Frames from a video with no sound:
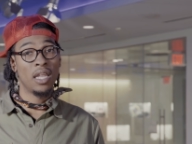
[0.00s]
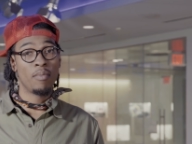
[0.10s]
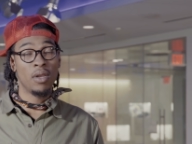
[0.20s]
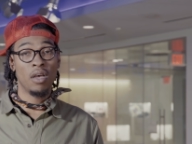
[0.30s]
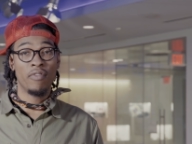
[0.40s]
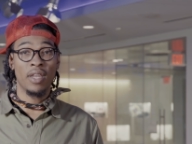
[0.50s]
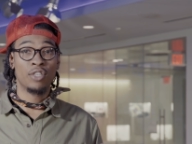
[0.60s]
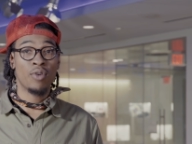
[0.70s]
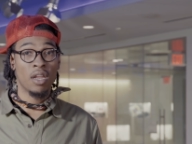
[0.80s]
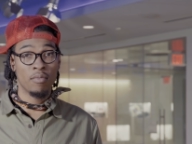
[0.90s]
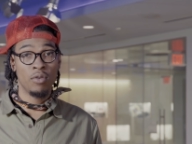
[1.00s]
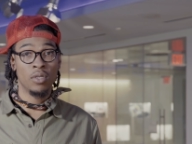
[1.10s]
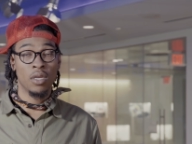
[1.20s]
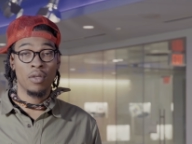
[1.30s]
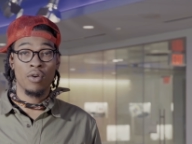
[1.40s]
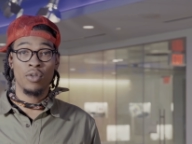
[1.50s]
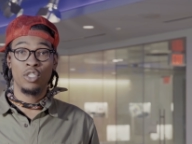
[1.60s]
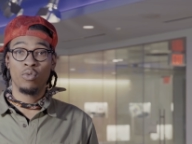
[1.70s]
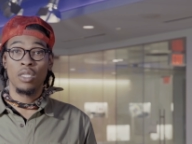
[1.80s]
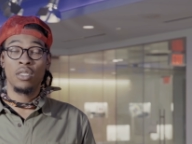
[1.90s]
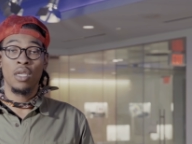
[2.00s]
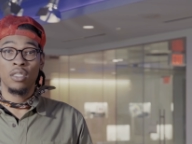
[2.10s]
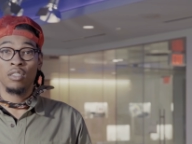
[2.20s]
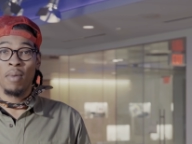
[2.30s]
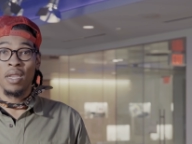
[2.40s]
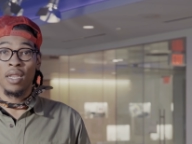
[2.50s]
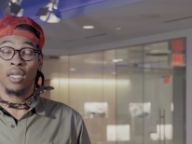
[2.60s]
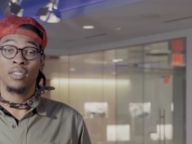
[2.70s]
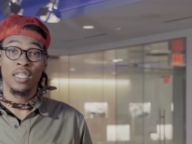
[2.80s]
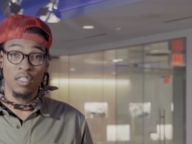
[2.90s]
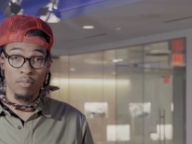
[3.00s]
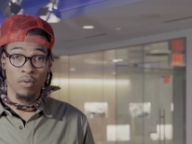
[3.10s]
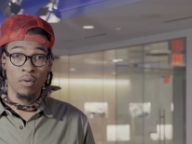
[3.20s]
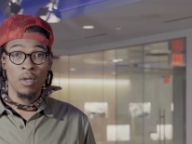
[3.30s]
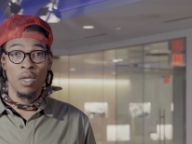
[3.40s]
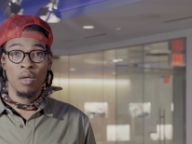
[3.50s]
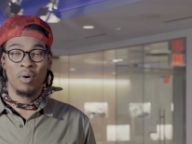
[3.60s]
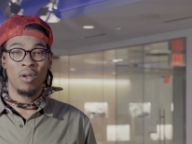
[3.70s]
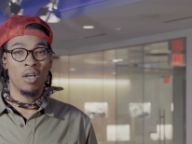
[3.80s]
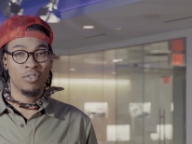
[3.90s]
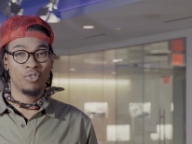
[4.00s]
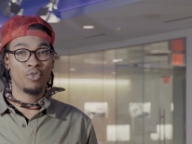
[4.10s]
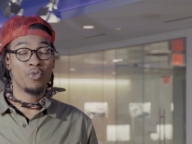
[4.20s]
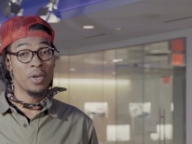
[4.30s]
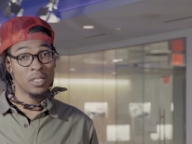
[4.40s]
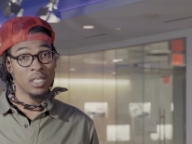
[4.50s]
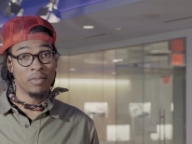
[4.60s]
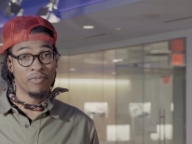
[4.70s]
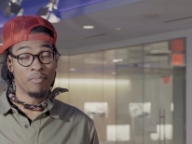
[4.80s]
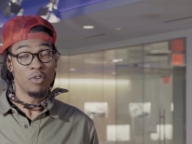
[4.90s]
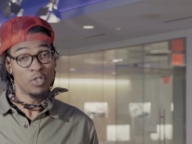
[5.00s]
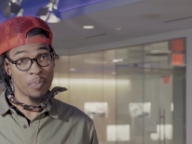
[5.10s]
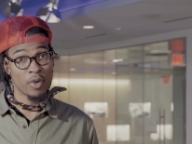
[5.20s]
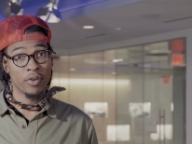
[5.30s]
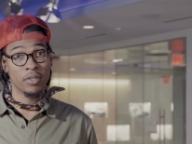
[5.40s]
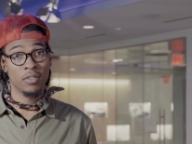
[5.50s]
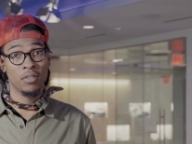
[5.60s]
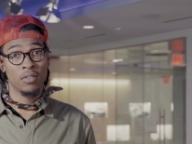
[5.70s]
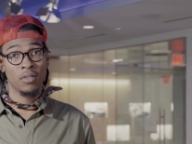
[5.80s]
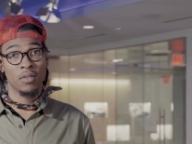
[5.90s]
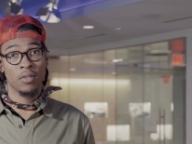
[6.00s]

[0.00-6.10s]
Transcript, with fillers: element of electronic music in the early 2010s made it accessible, but it also drew criticism from music purists.